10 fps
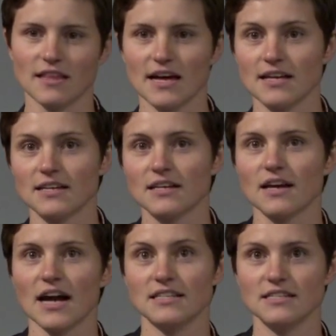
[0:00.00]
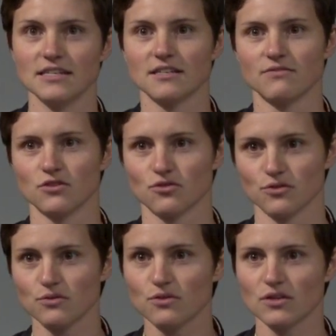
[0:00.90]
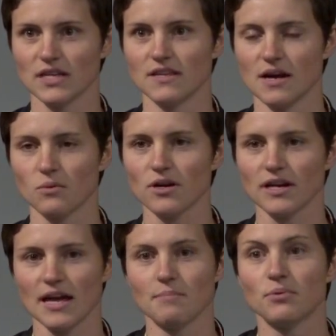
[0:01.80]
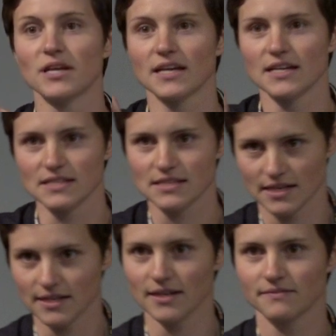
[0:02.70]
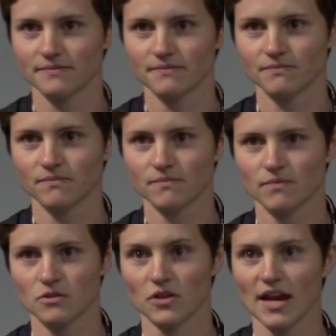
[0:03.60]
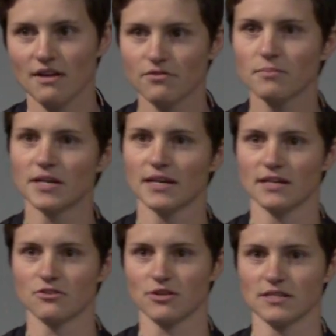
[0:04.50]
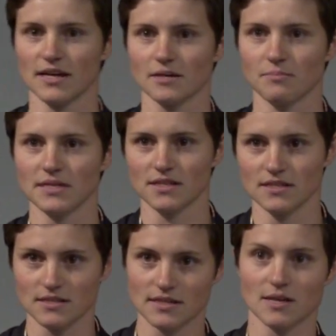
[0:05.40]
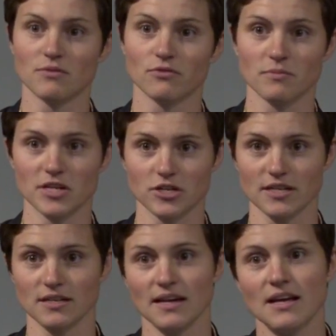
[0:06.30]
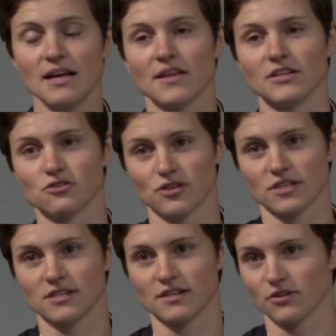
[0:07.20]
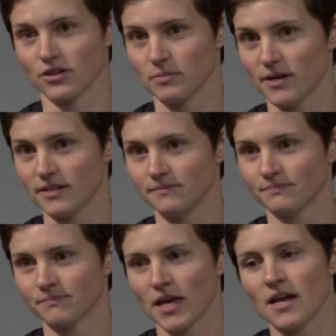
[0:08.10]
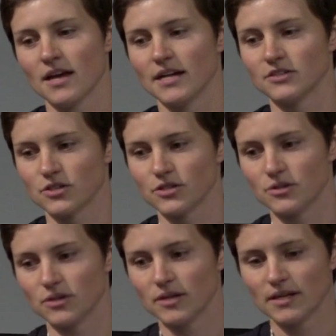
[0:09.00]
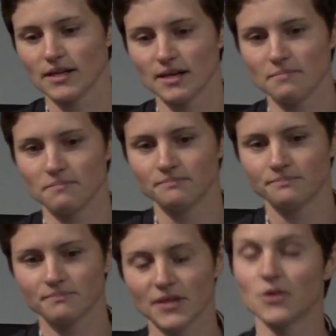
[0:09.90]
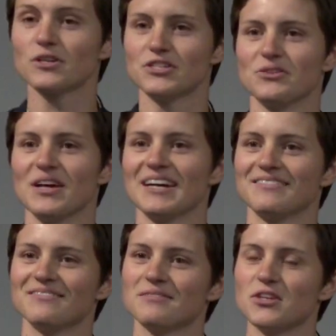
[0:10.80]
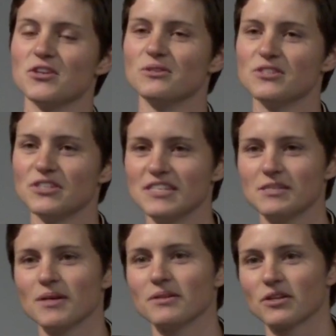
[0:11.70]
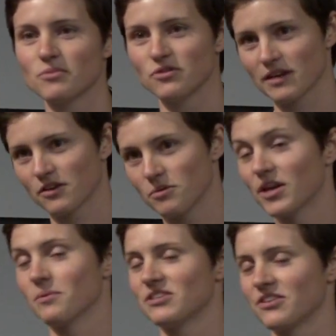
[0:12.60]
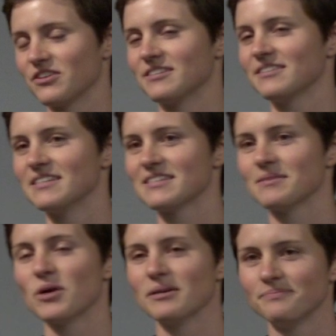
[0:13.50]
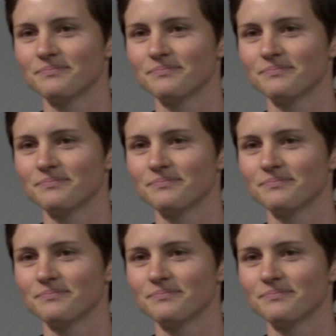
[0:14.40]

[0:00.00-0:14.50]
that idea of the truth in the network and putting it in the center so that everybody can transact based on the same information that is trusted and agreed upon. And so um, in order to do that, the nodes just need to be able to communi communicate with each other in some way.